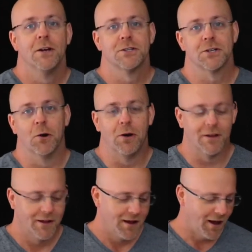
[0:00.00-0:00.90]
So,
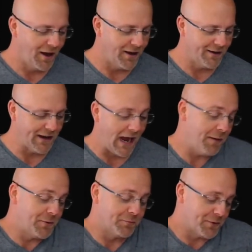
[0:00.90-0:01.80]

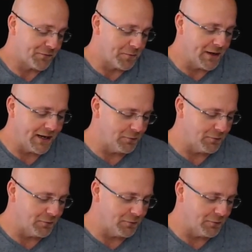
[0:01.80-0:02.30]
but for me,